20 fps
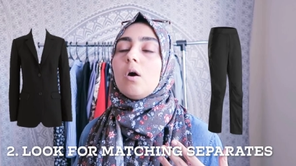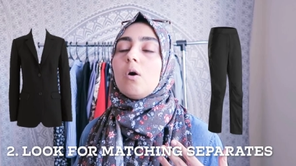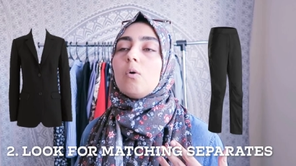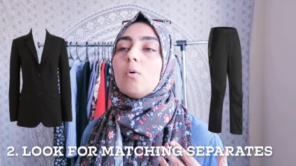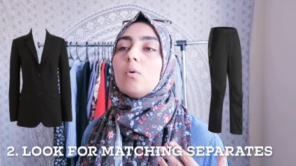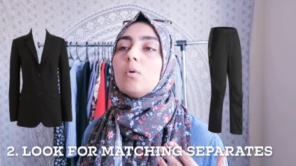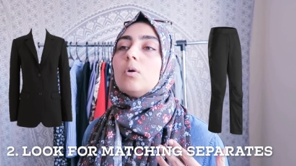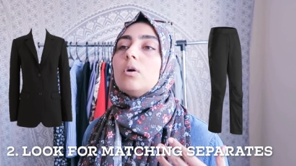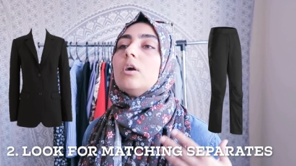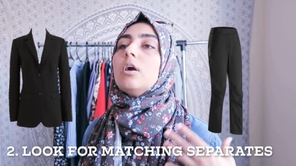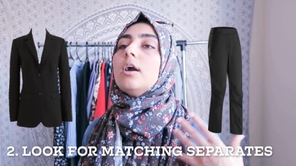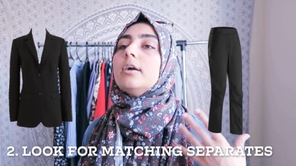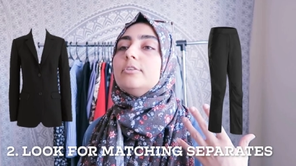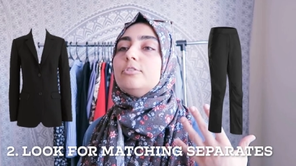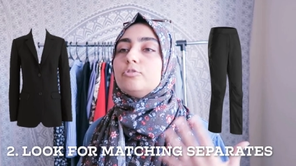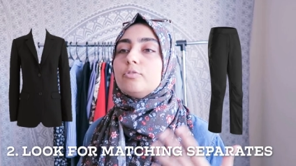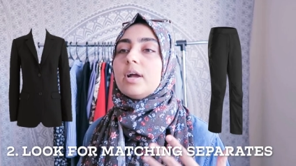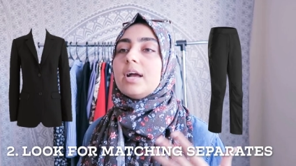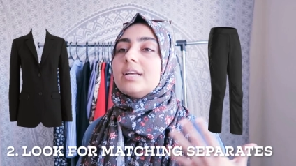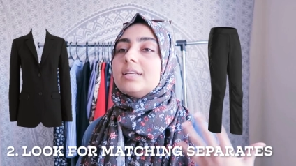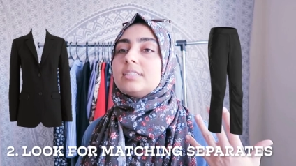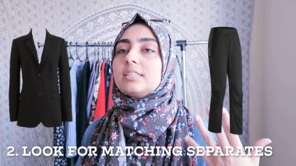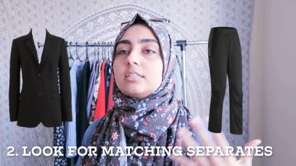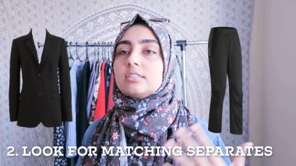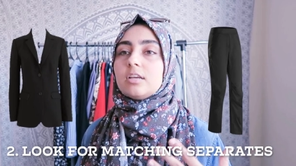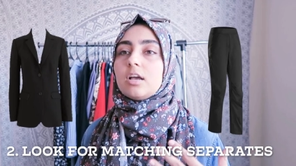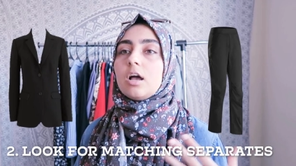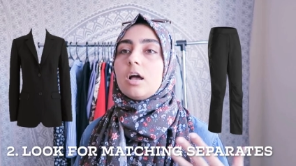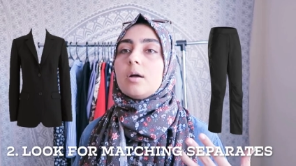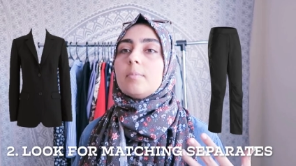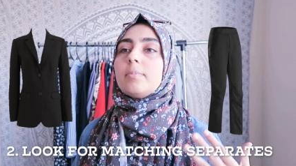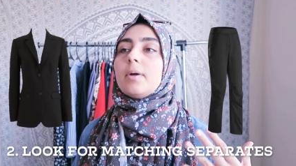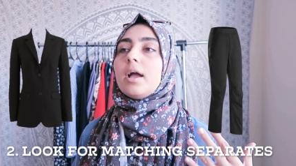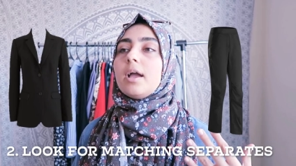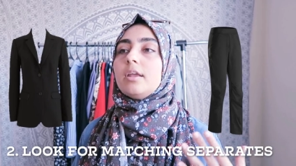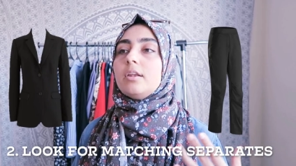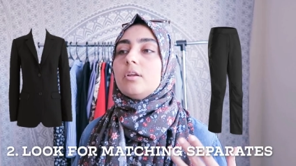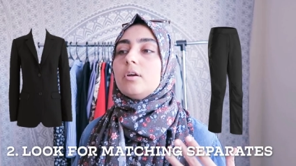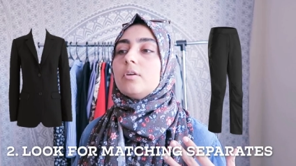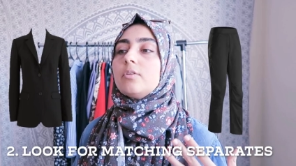or a dress, a top,
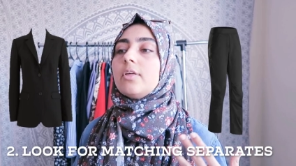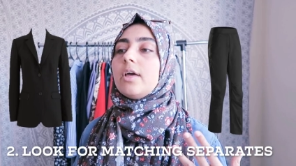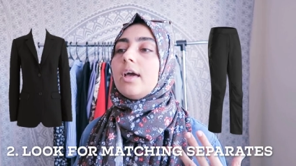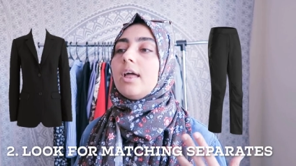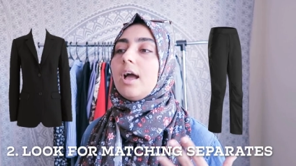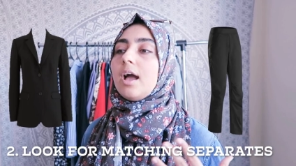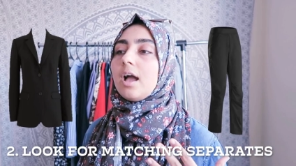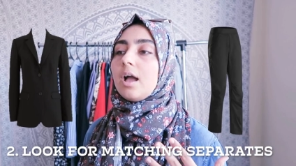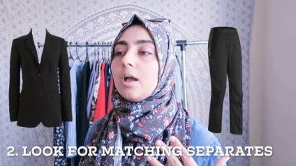I know that